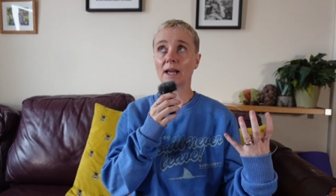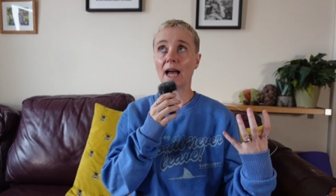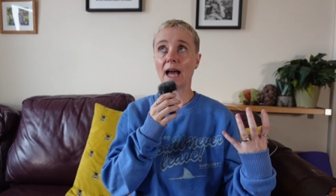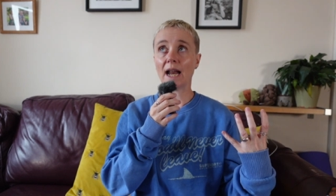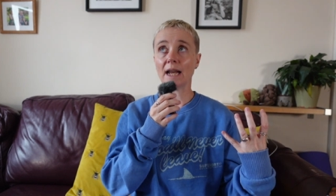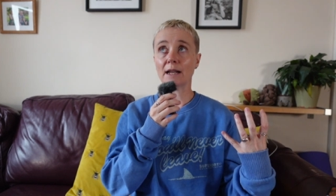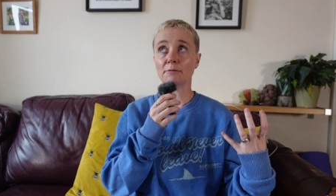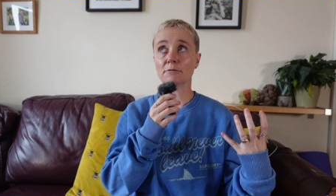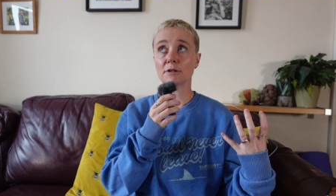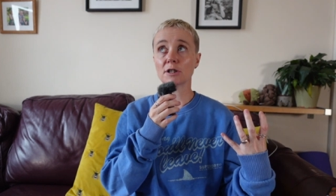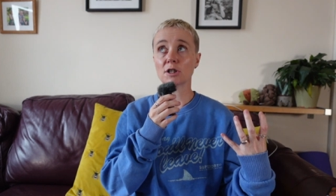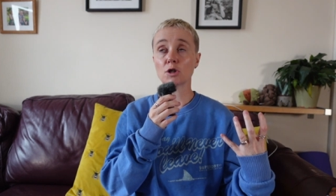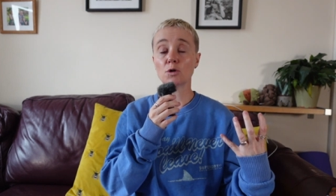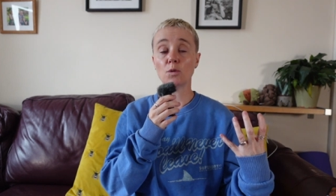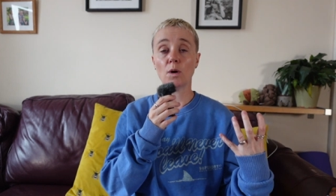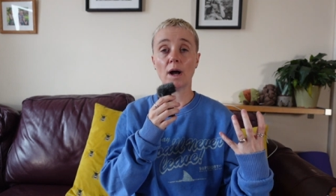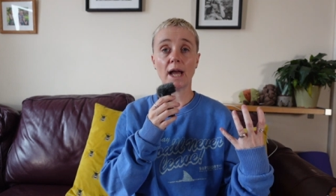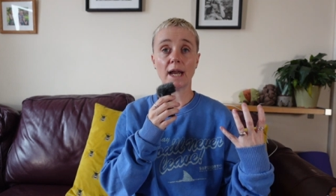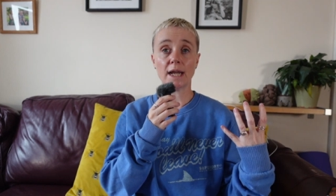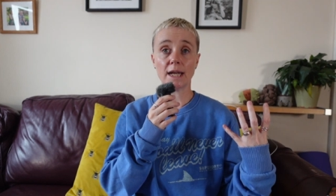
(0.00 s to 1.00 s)
And it was
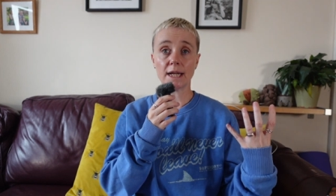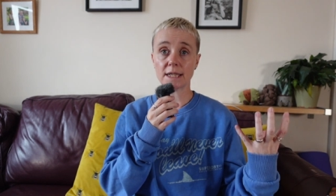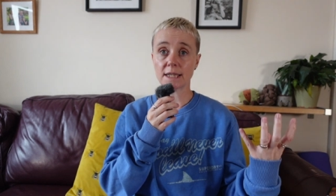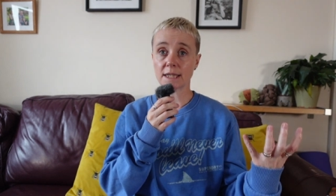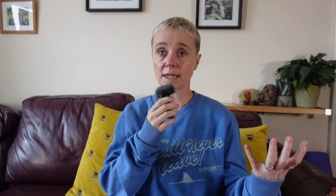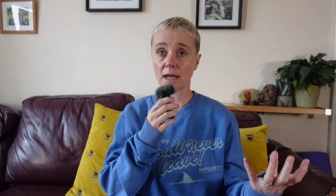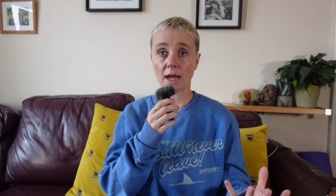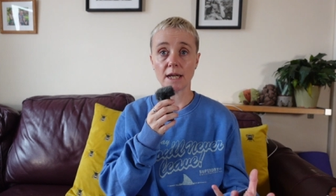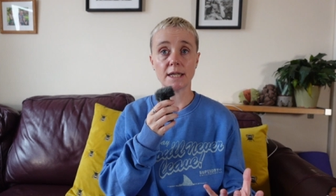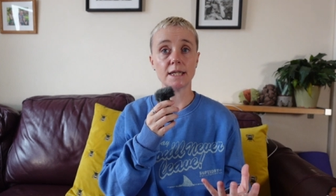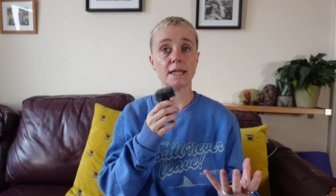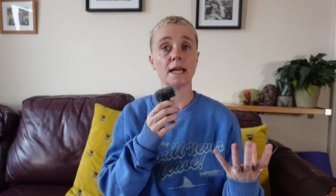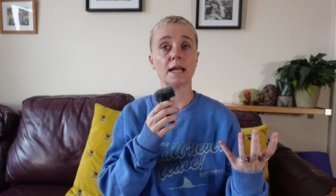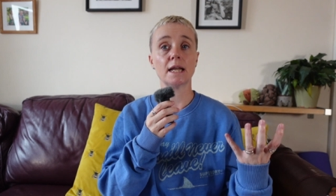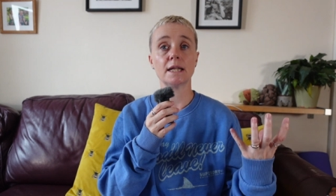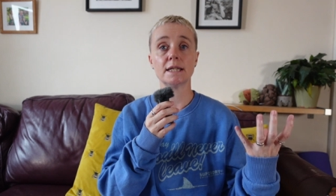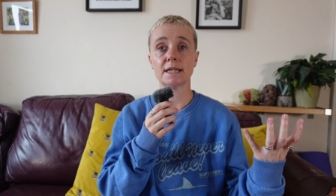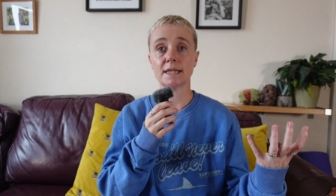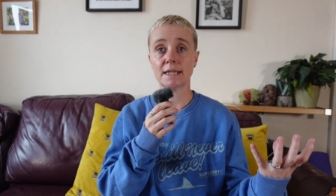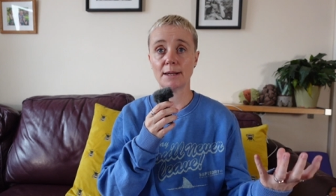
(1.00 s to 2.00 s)
quite an exciting
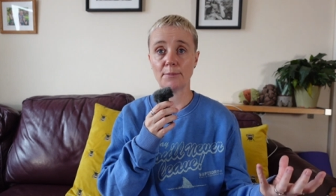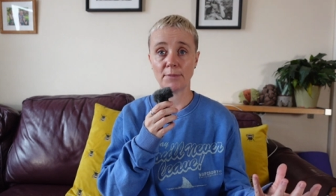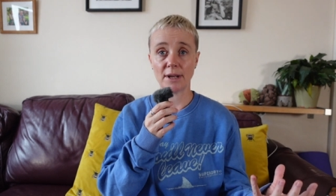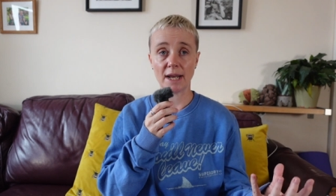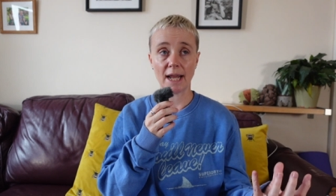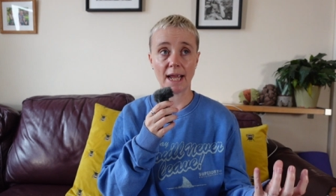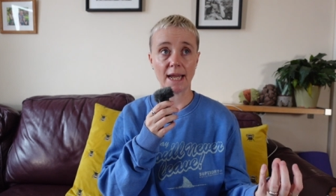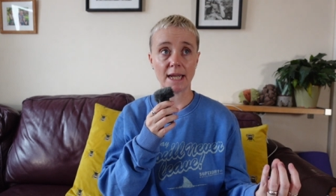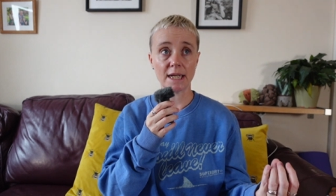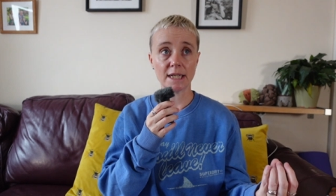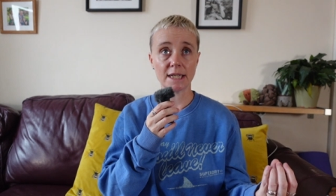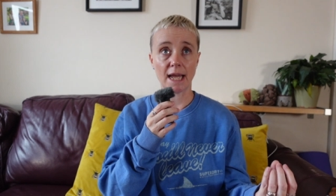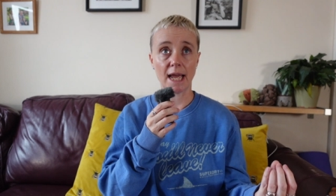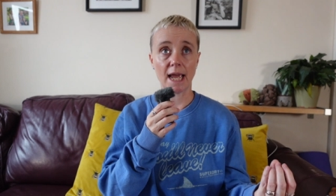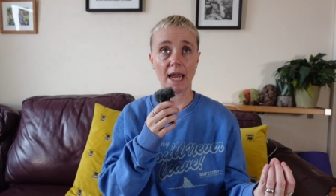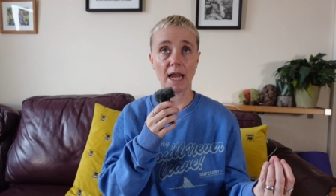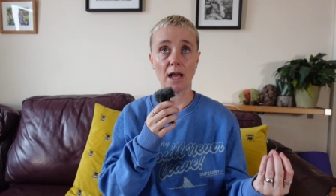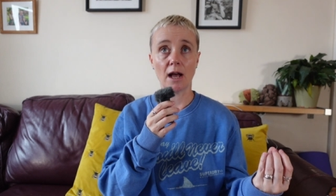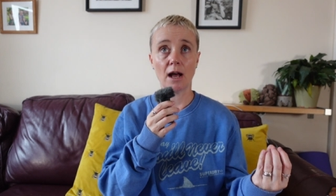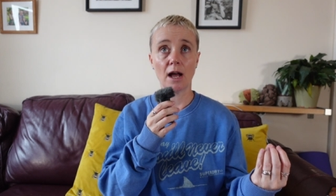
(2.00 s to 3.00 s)
and stimulating
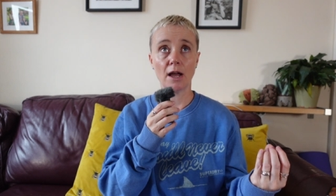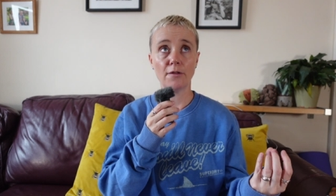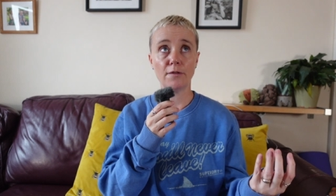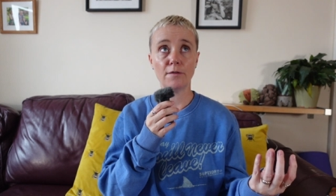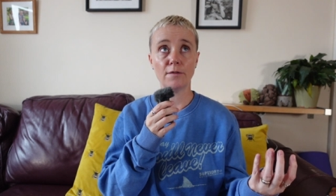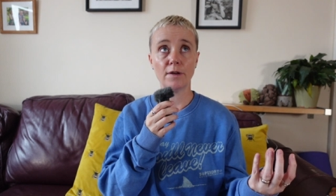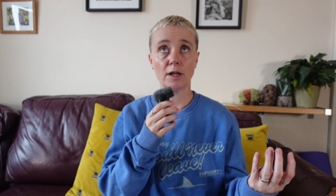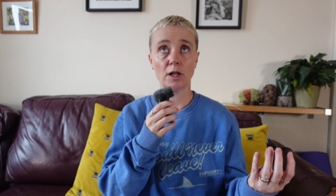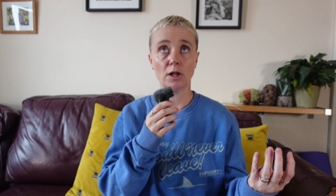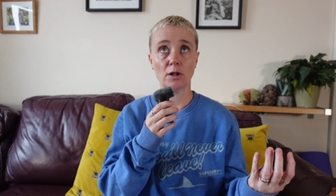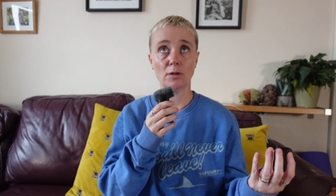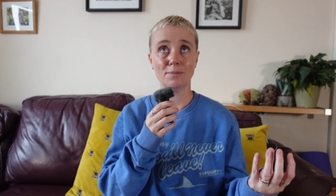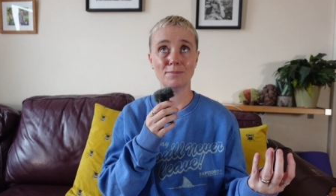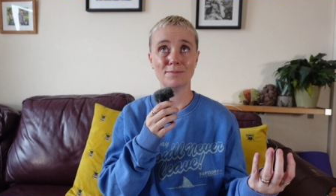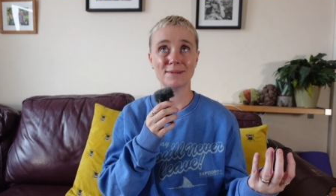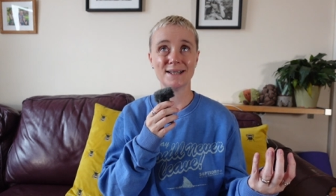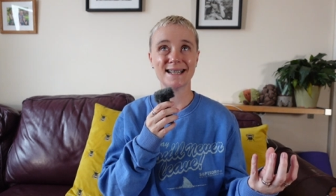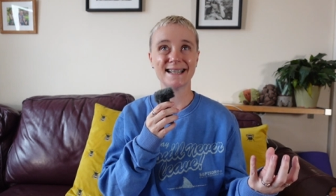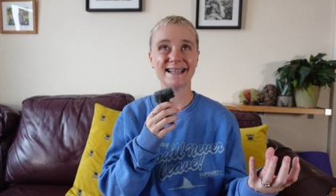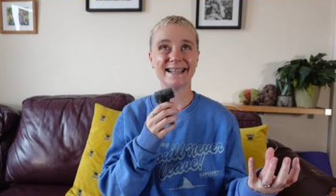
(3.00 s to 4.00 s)
day. I
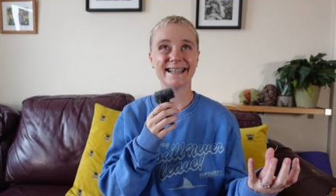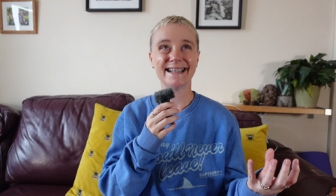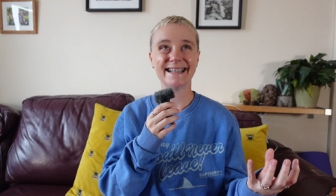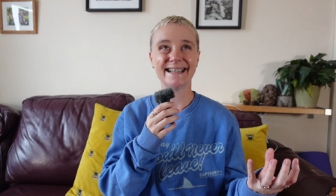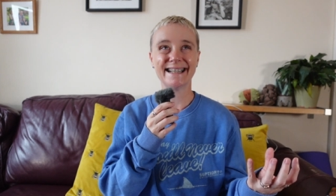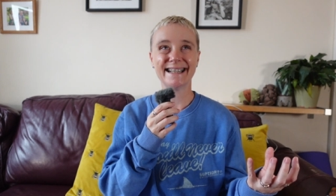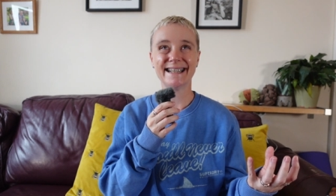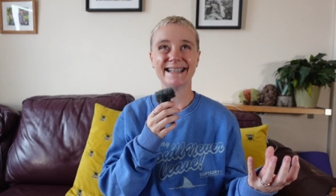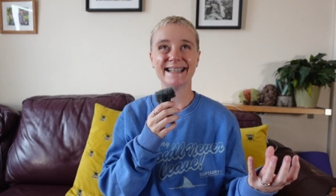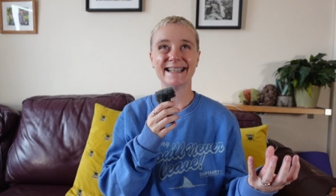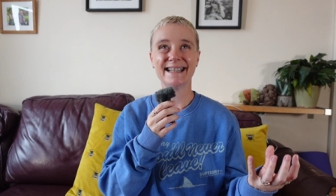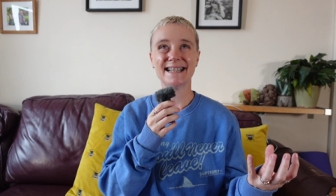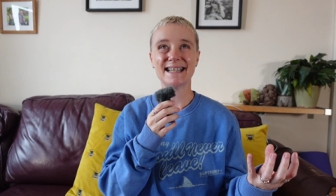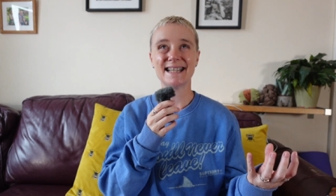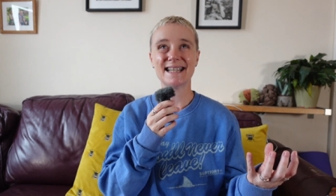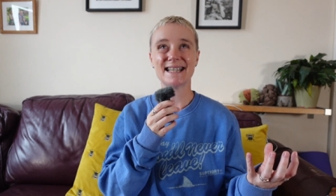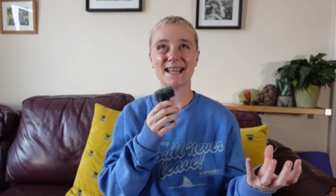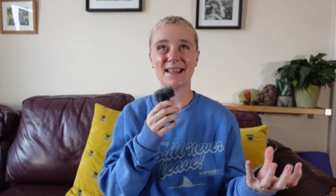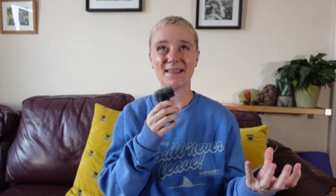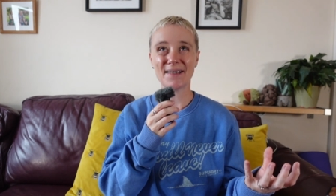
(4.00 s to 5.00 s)
filmed
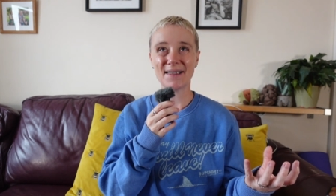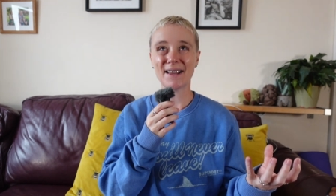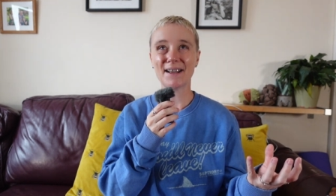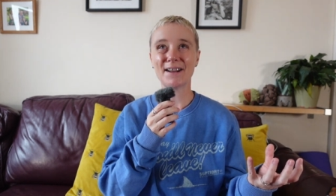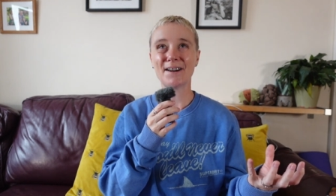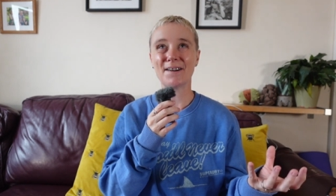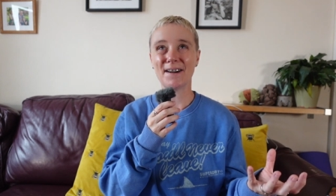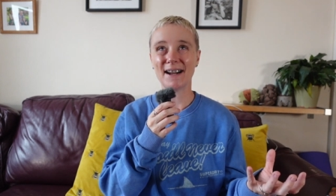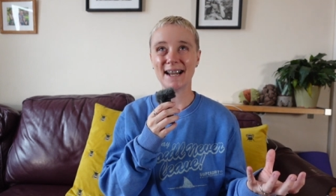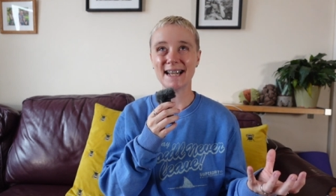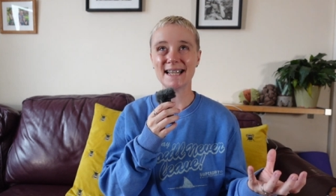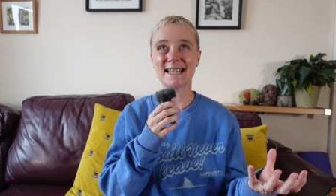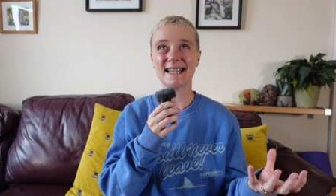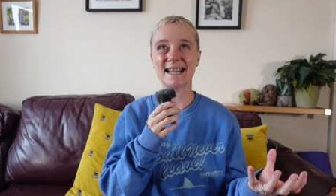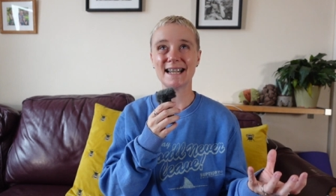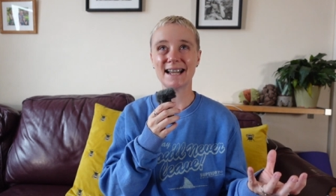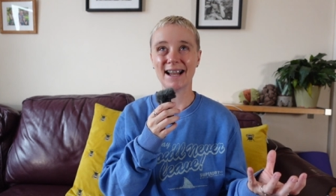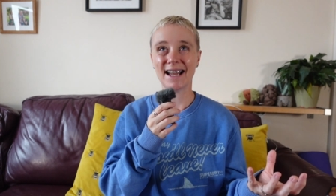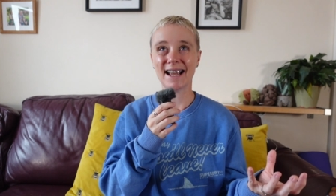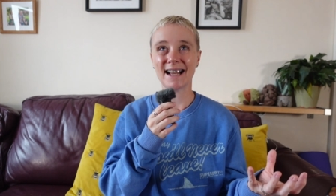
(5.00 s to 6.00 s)
something crazy
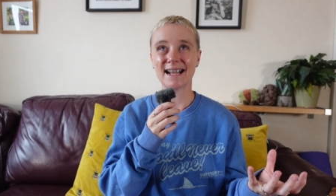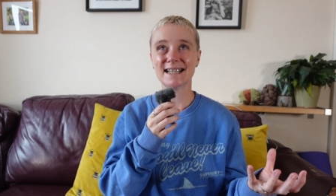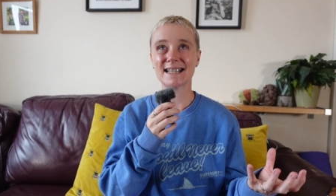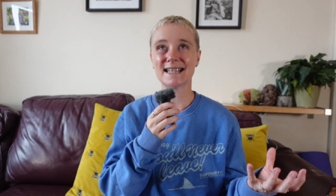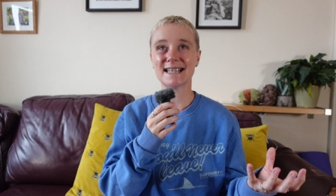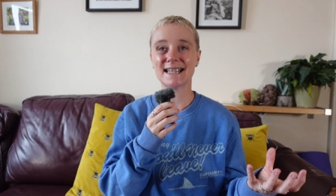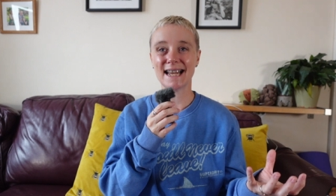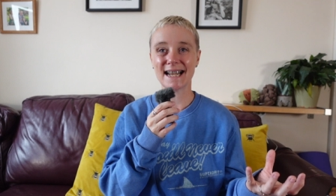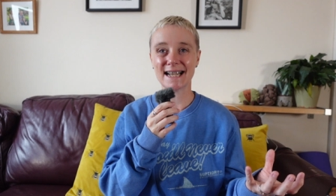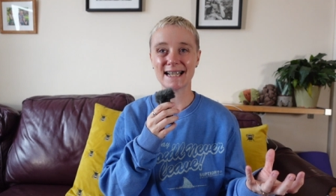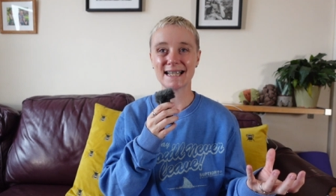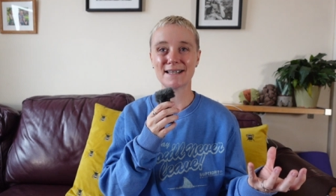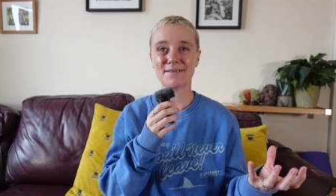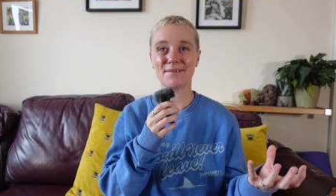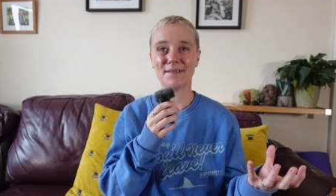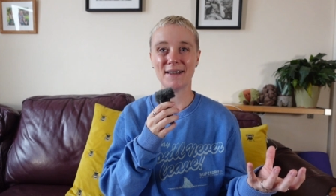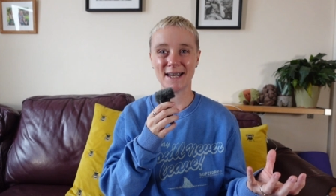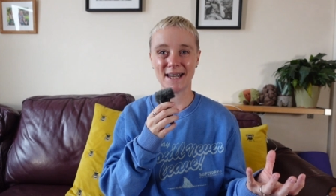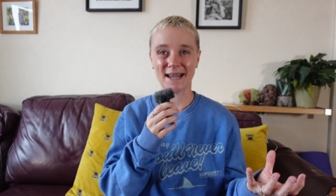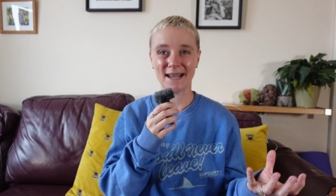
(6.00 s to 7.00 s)
like
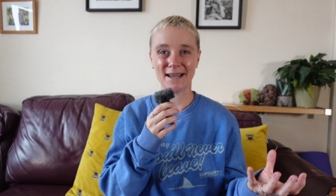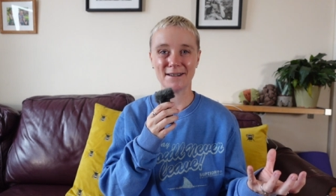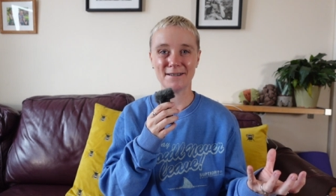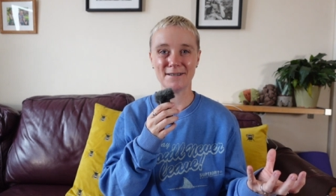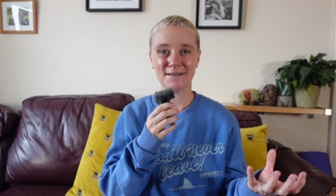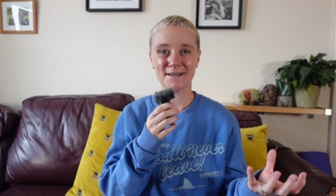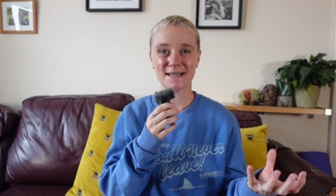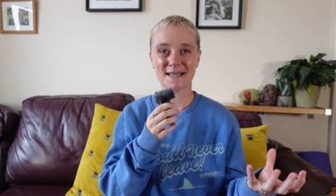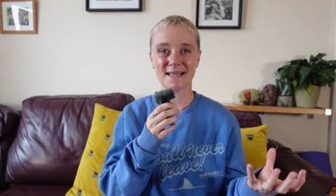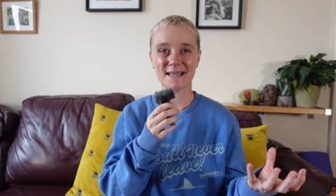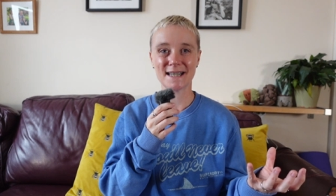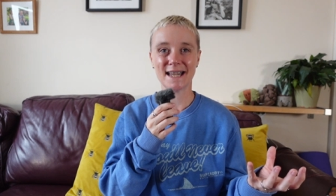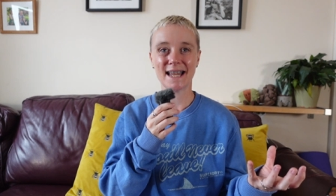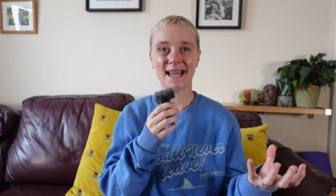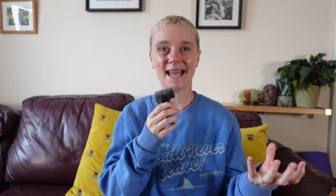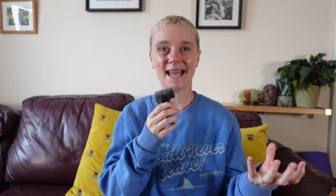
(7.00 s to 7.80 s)
6 videos